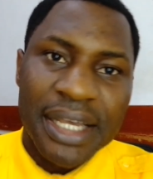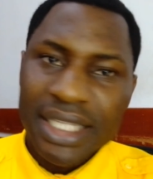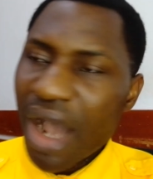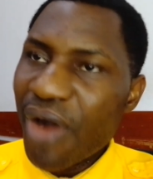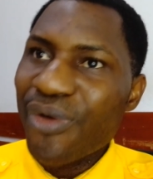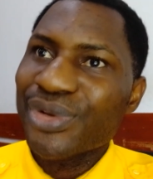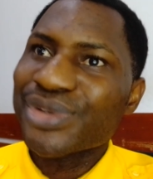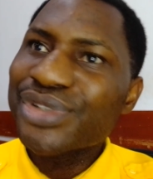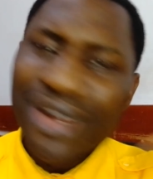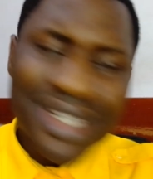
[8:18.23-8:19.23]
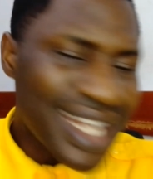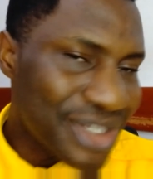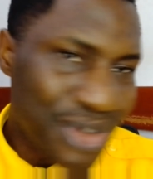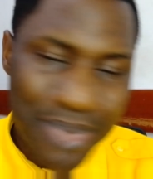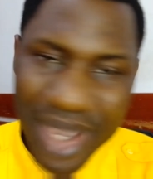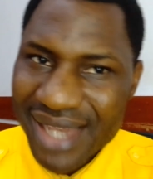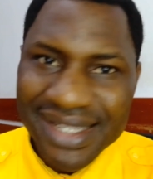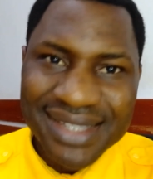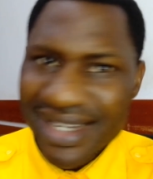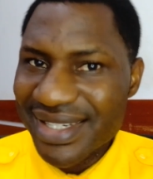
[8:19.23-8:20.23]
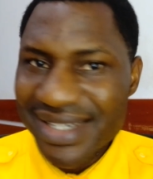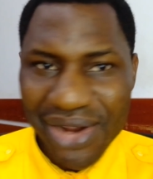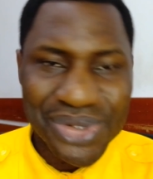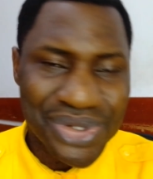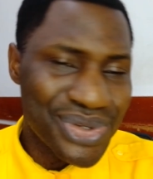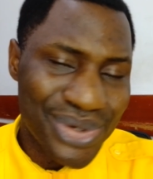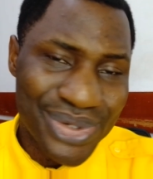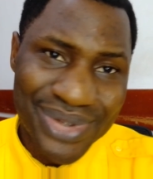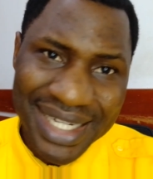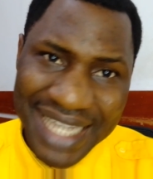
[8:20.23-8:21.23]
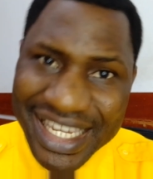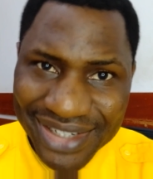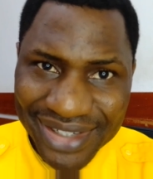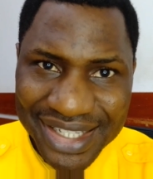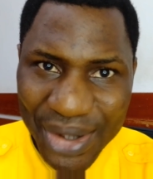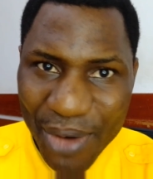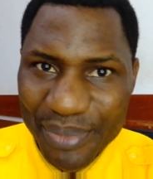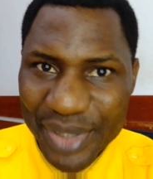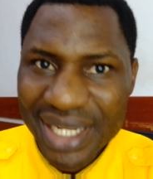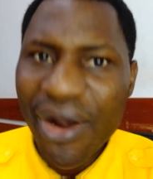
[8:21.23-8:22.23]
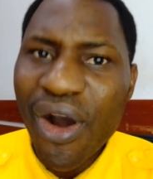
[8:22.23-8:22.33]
Now, you don't need to pay this 30,000 euros to an insurance company.